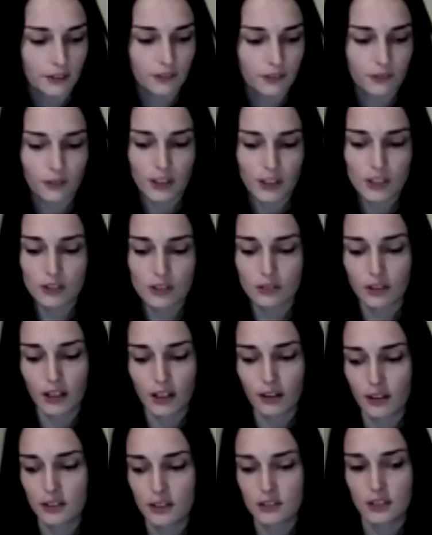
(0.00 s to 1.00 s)
Regional
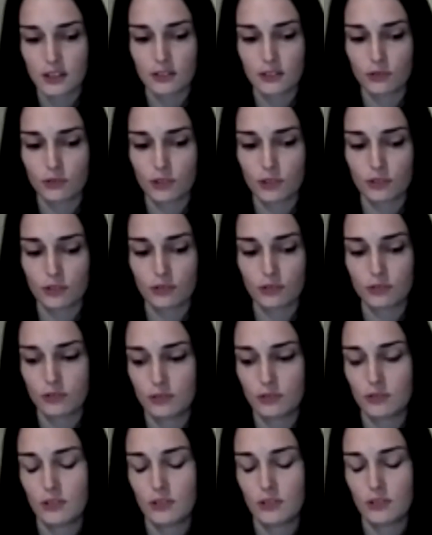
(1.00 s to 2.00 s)
areas are,
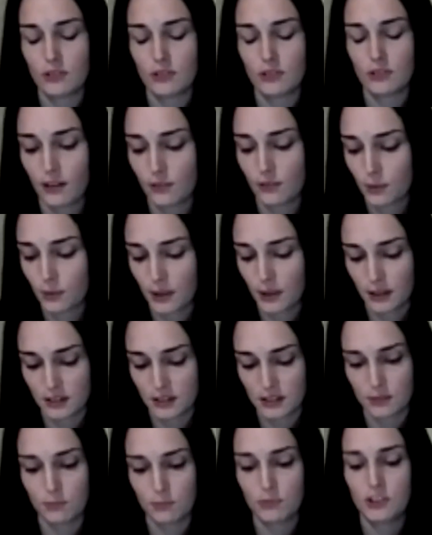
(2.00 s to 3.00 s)
everyone
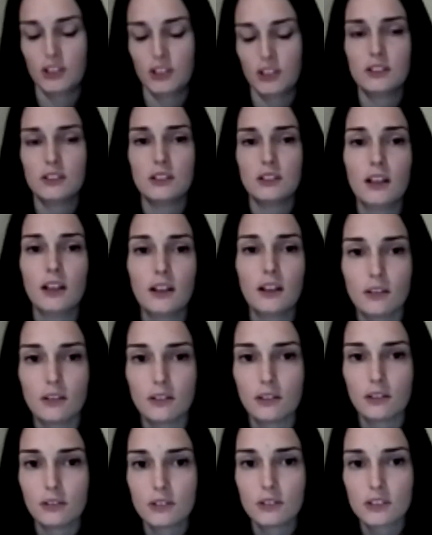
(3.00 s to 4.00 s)
sticks together and
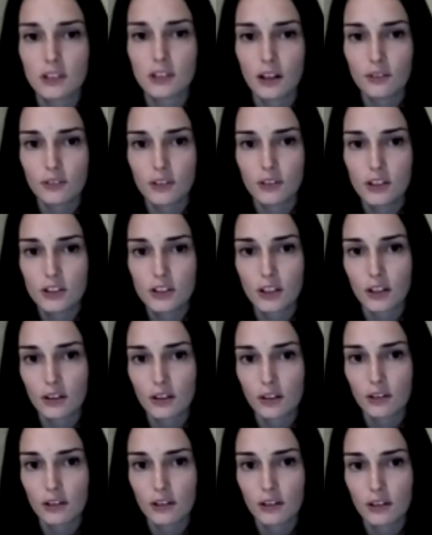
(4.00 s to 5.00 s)
looks after each other,
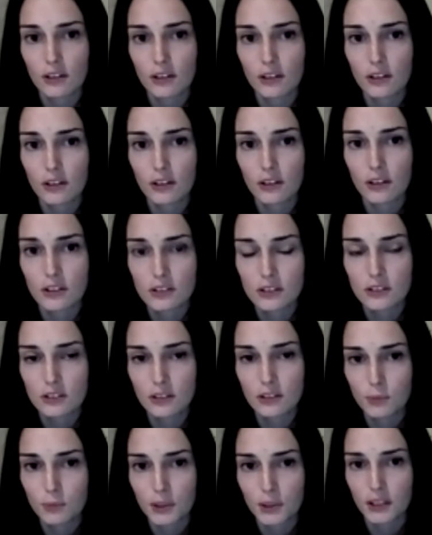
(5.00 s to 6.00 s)
and it's a
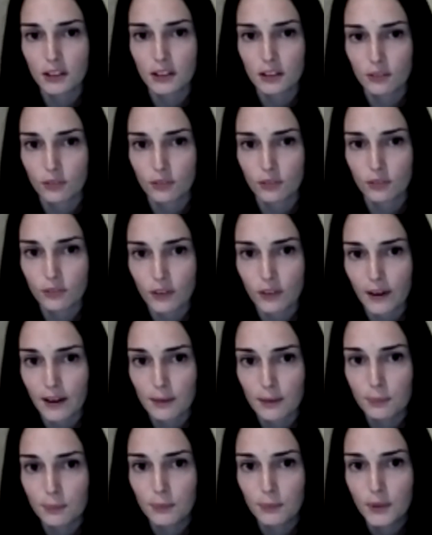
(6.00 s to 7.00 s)
completely different vibe.
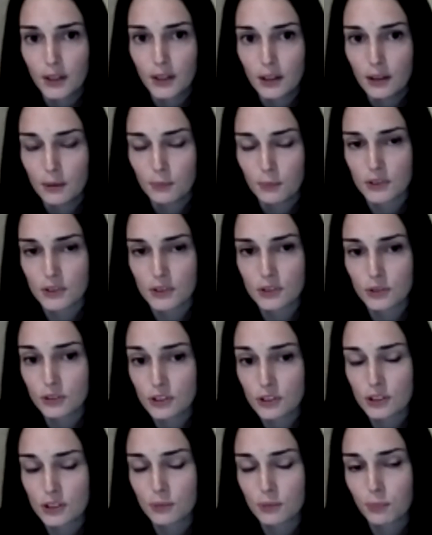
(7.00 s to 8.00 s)
It's good to
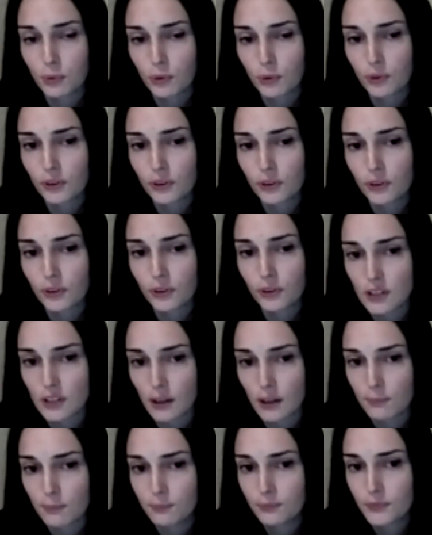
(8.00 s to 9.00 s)
support those
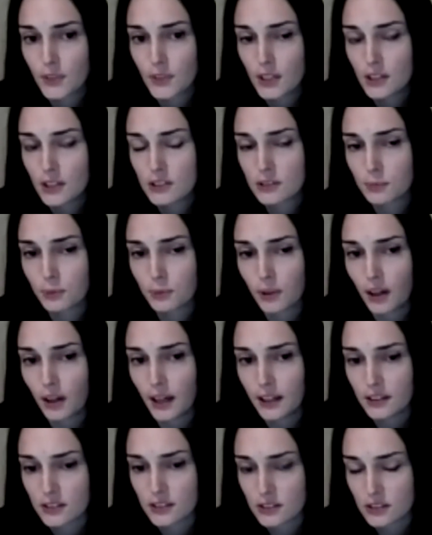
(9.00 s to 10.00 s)

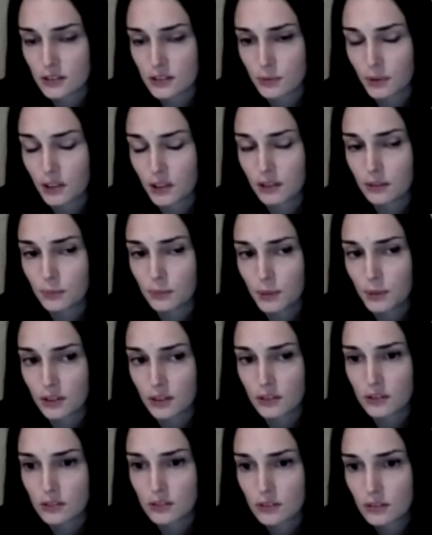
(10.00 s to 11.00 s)
suppliers as well,
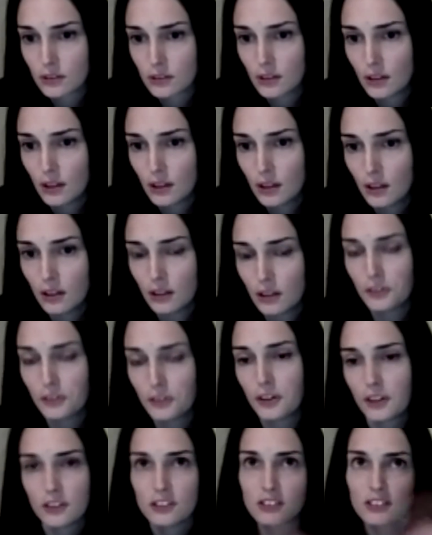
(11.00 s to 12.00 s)
because you can
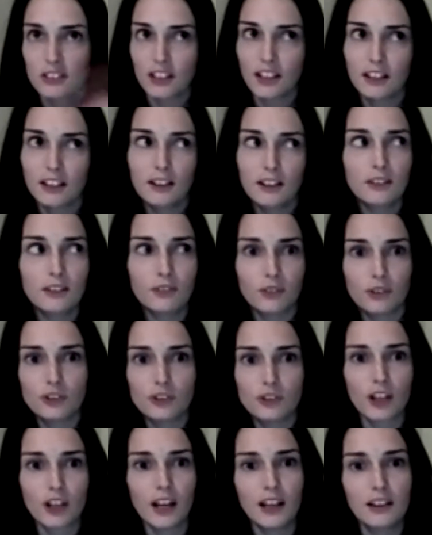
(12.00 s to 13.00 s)
see the food
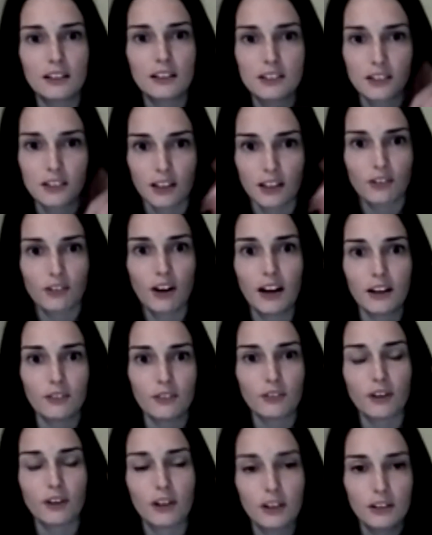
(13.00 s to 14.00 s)
chain. It's like right in
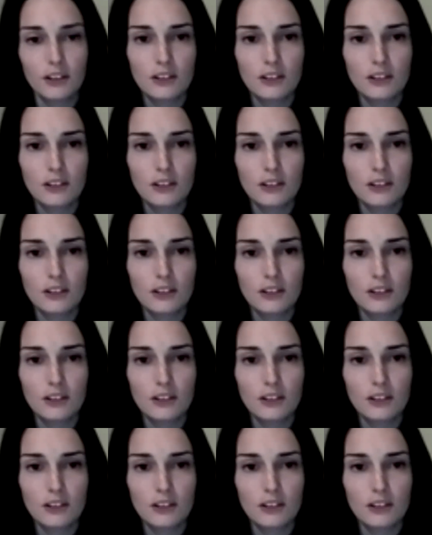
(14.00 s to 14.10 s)
front of you.